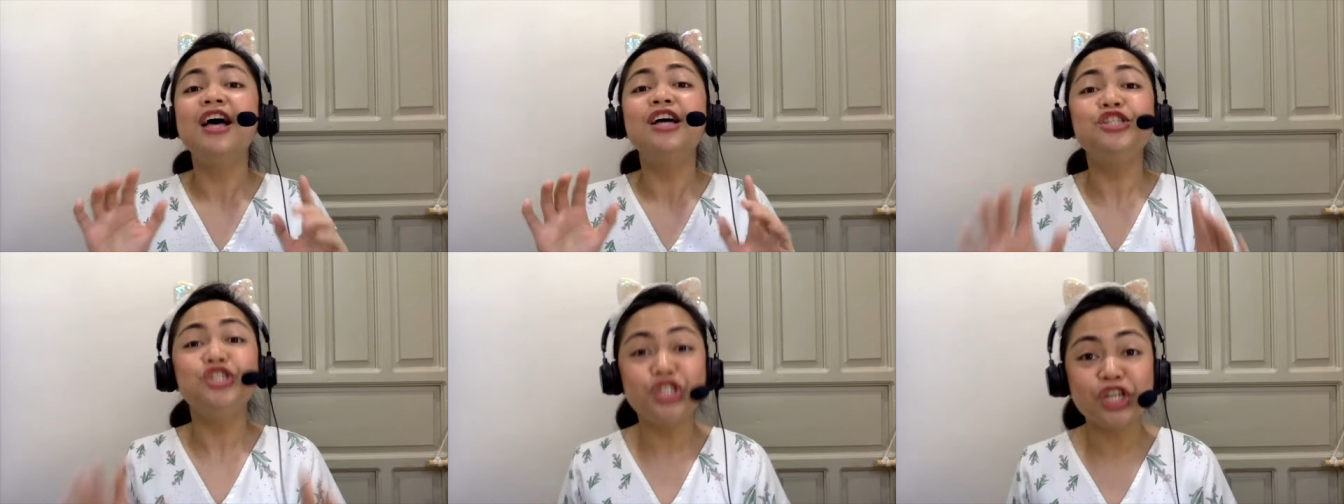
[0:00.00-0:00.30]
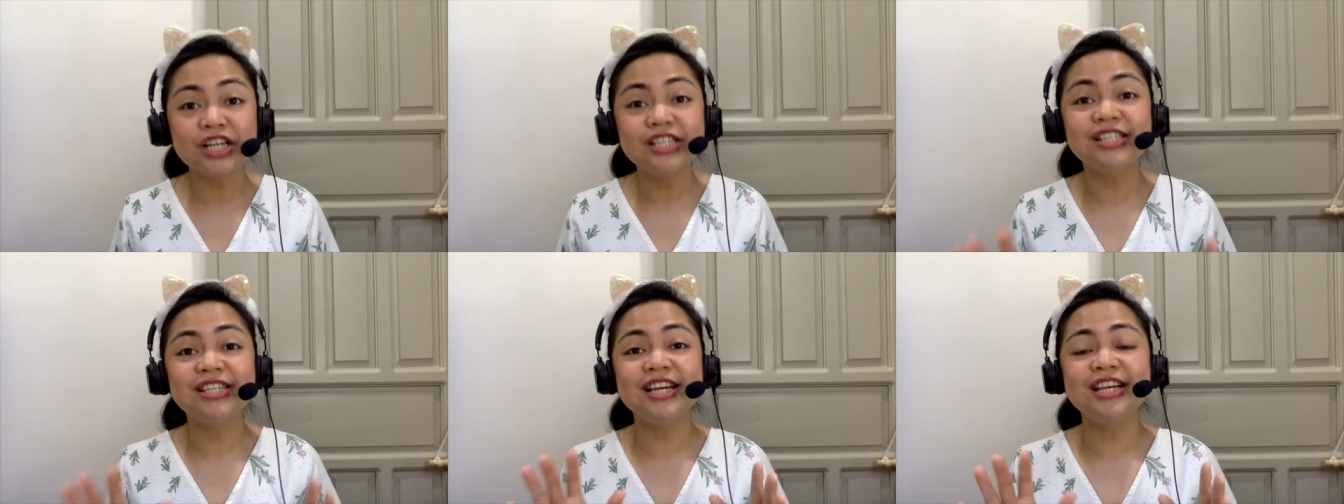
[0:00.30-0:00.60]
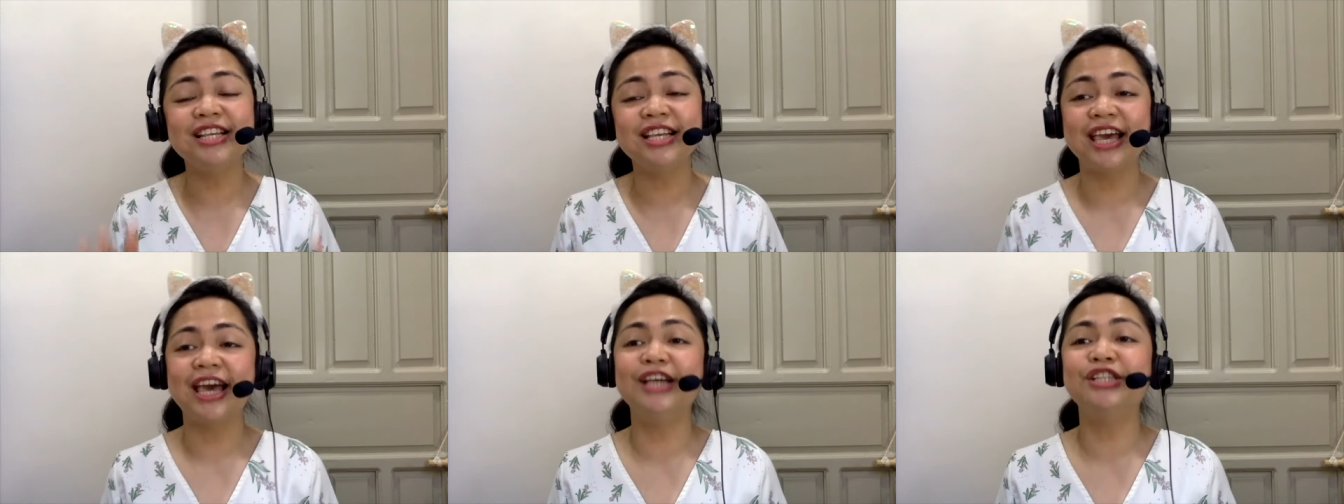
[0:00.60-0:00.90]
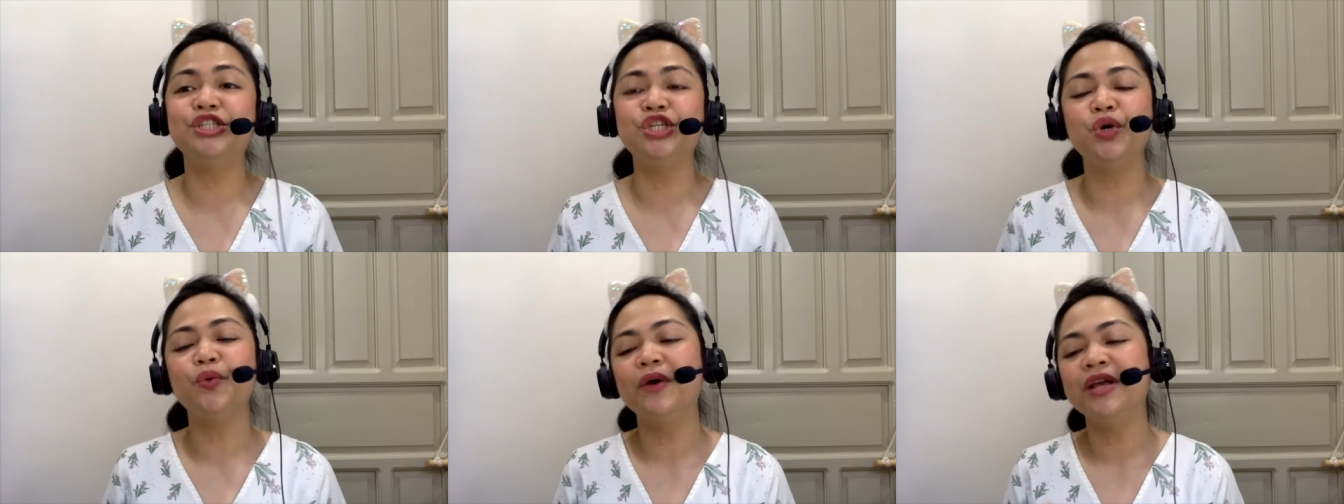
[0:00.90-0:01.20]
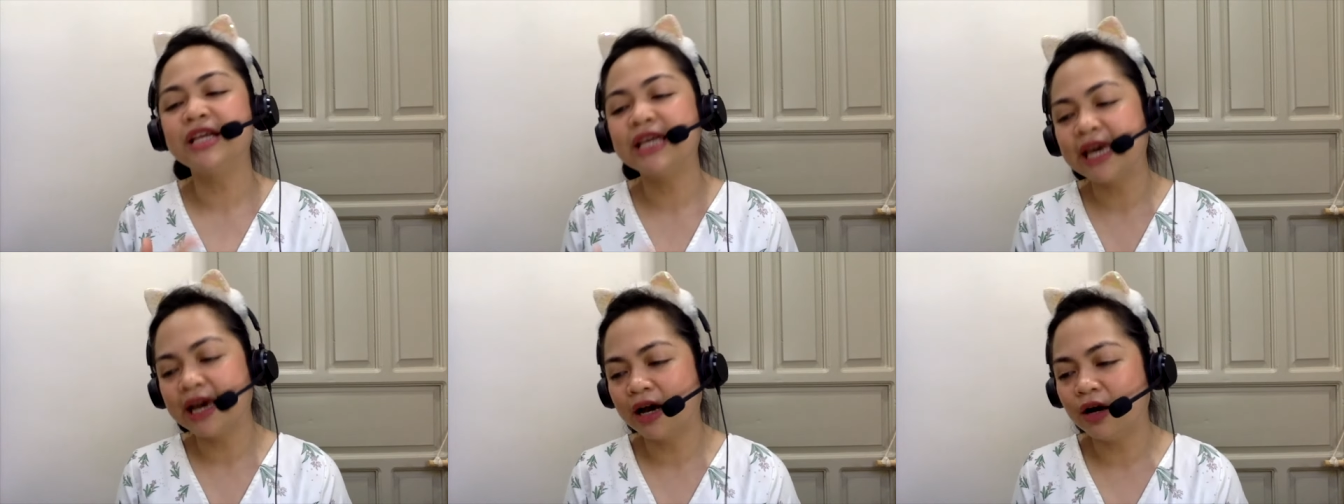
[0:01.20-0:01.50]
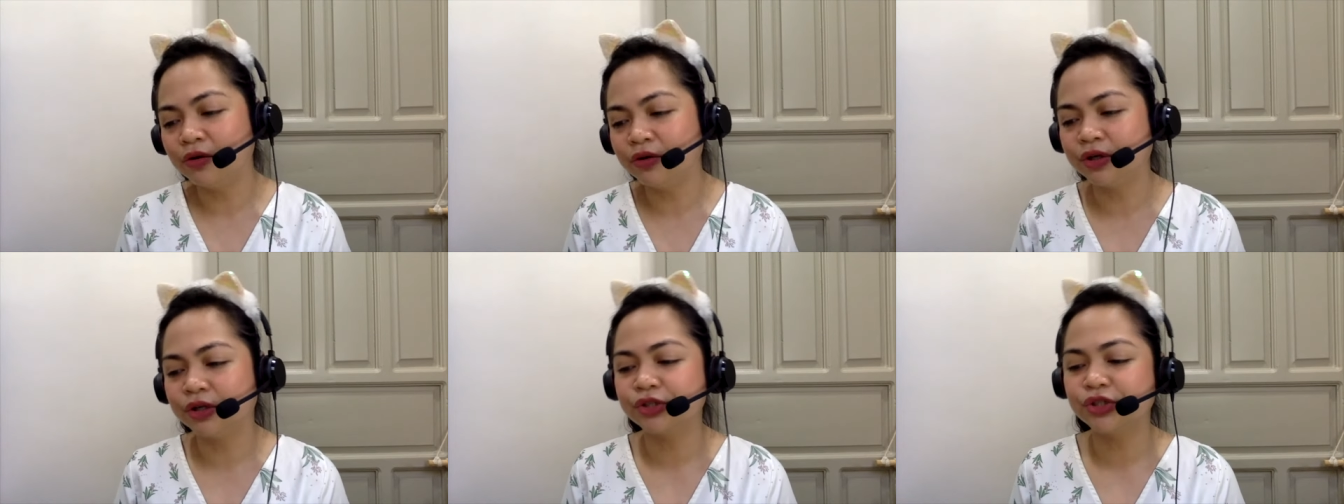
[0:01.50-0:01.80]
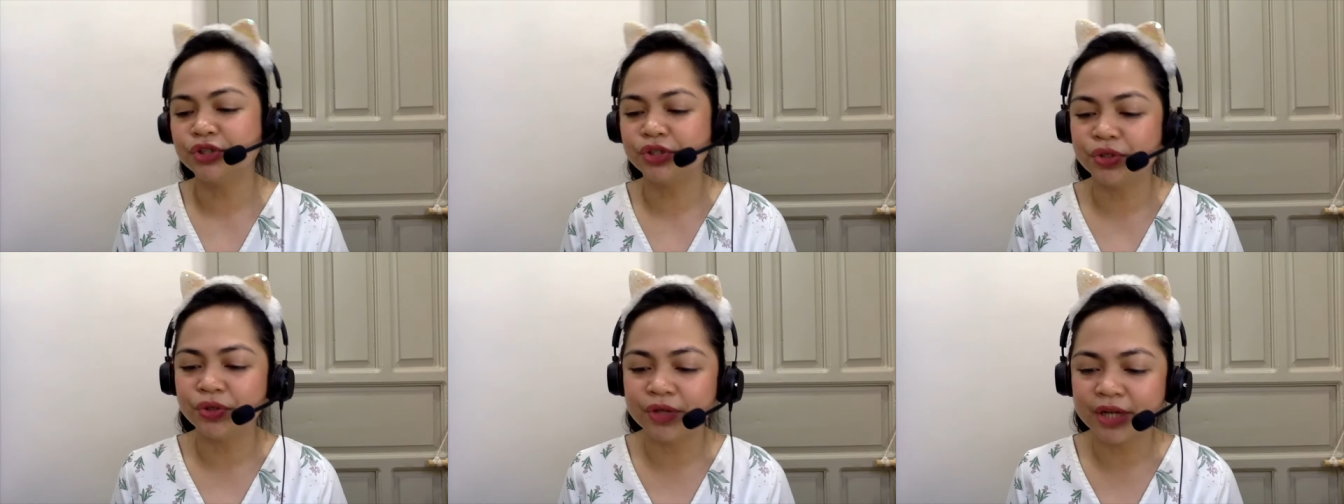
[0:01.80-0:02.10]
just in case you encounter
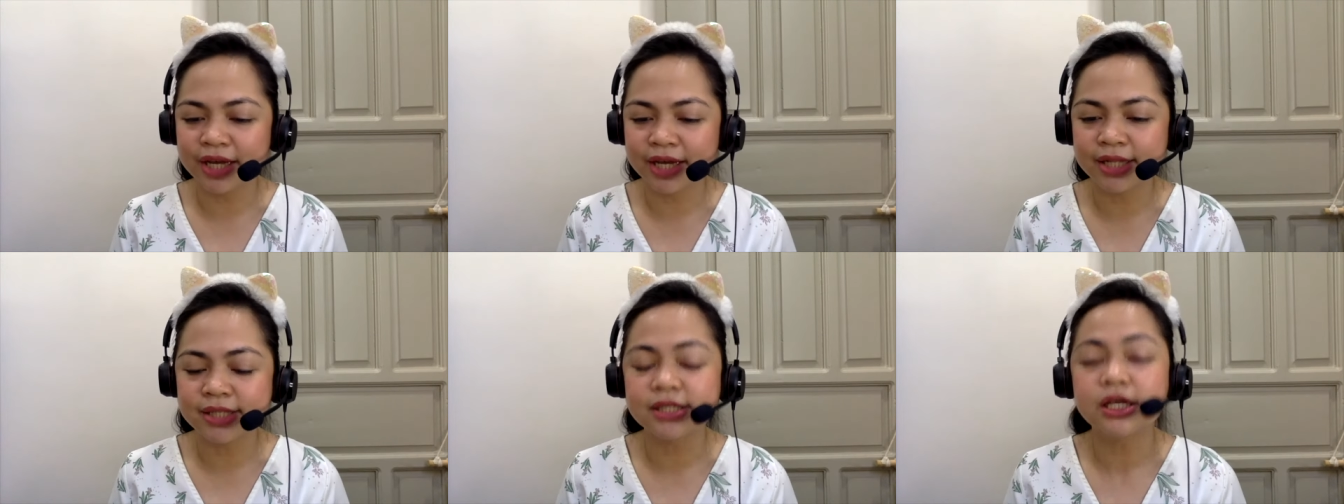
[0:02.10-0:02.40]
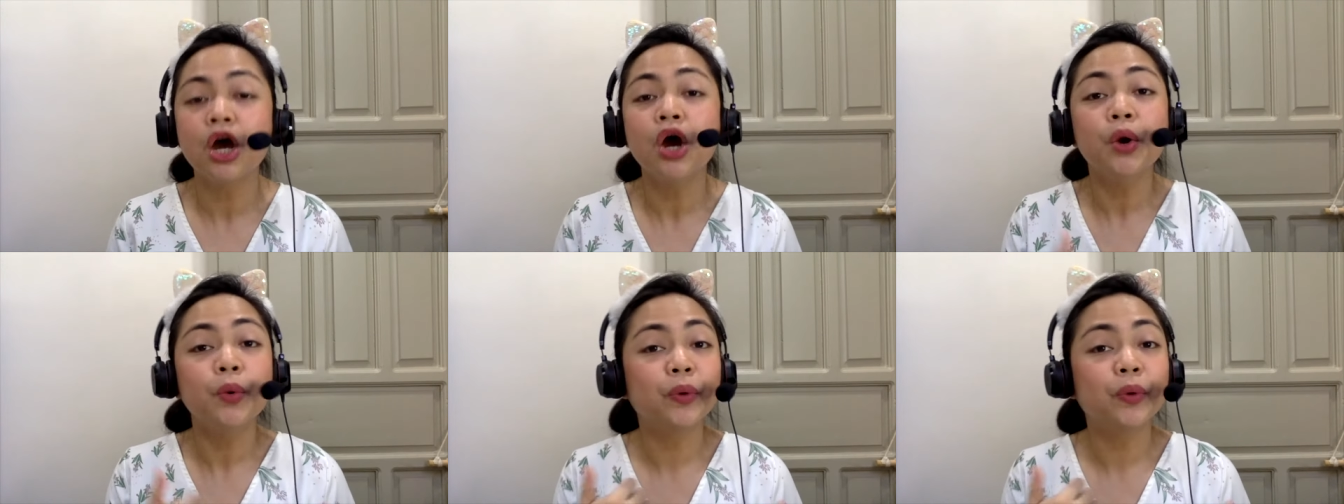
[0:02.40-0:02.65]
students